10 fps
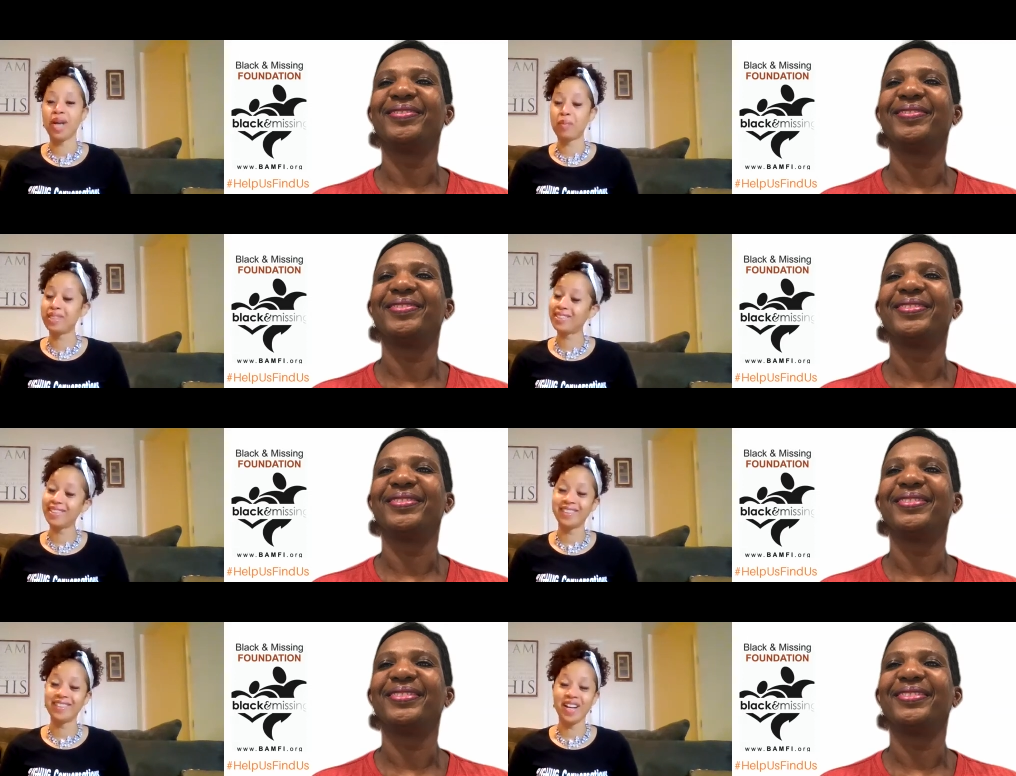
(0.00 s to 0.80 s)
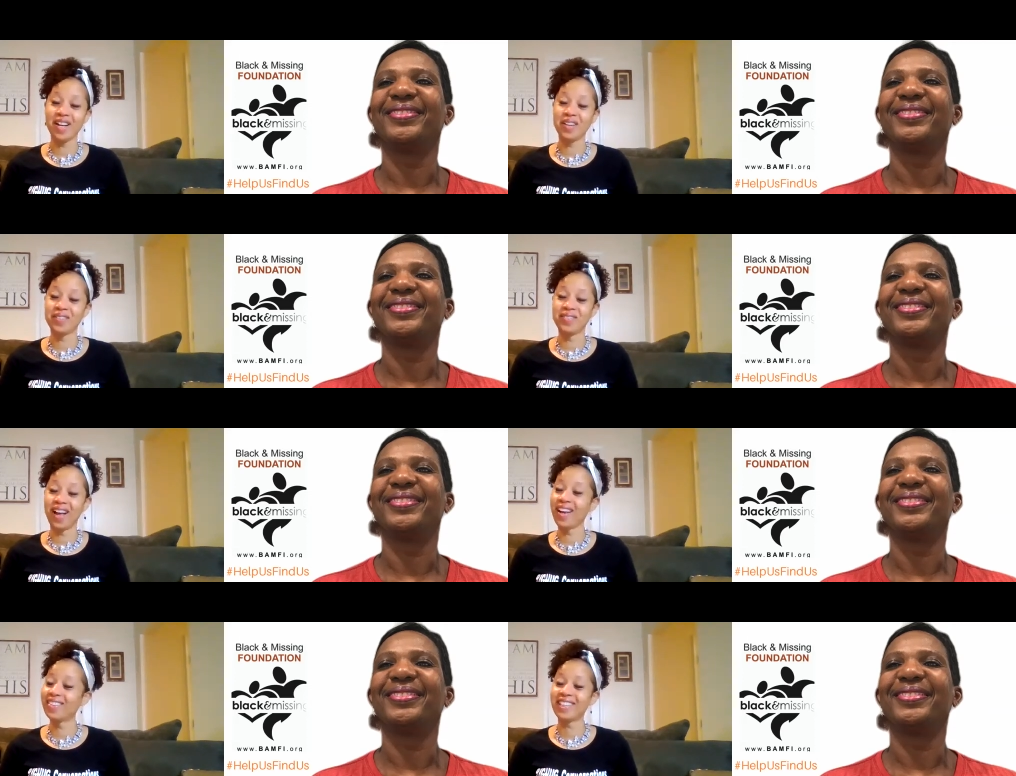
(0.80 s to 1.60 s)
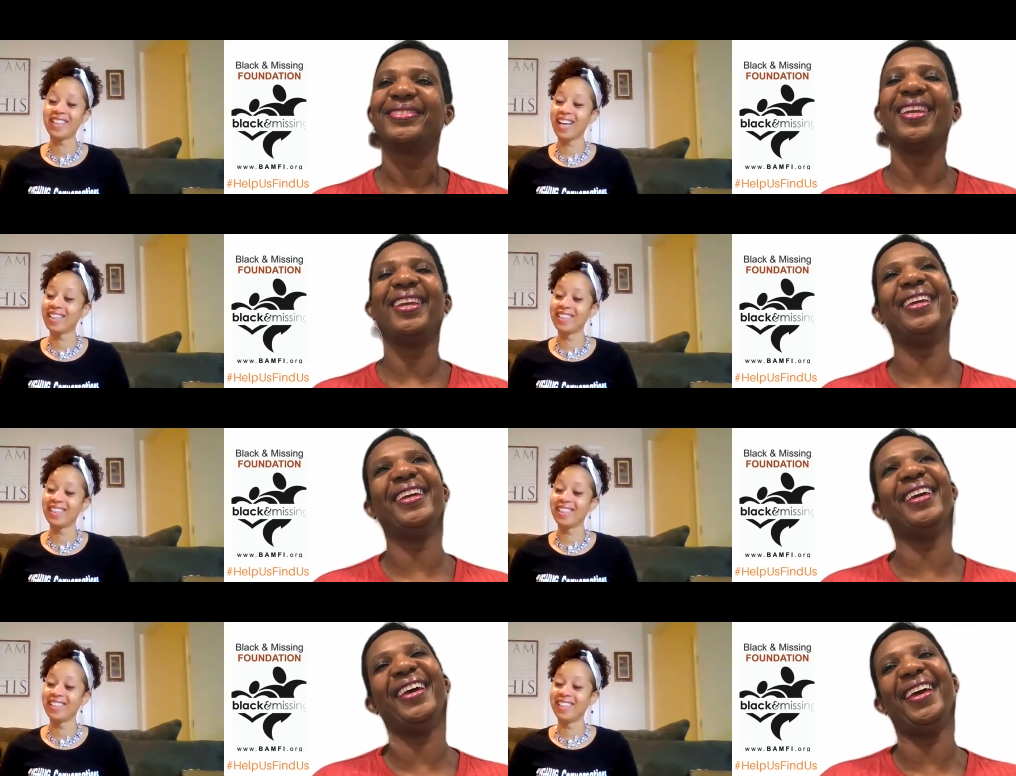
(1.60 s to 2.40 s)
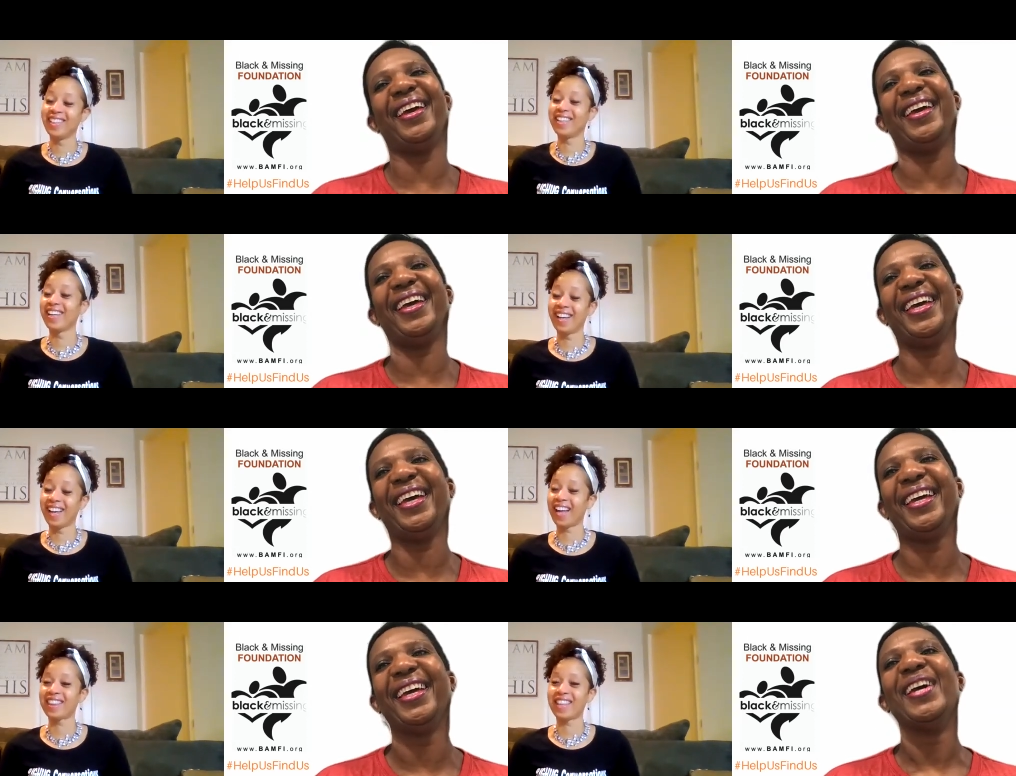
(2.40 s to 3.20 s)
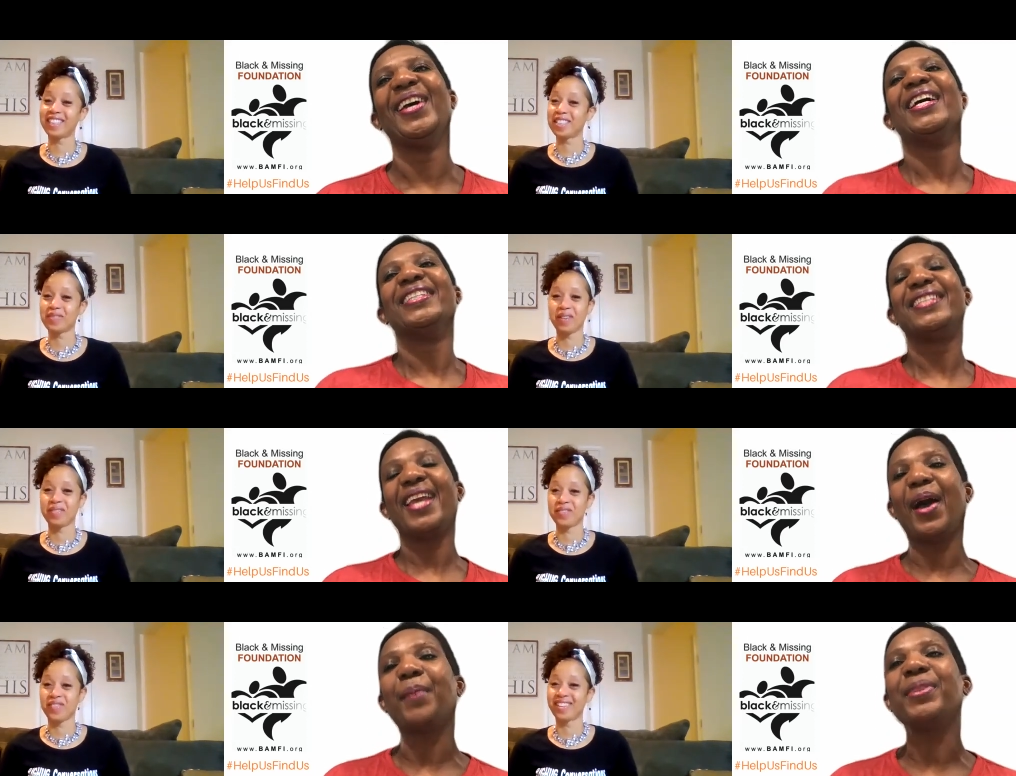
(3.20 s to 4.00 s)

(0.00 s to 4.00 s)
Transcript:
Speaker 1: Got me teared up. I don't think I did. I think this might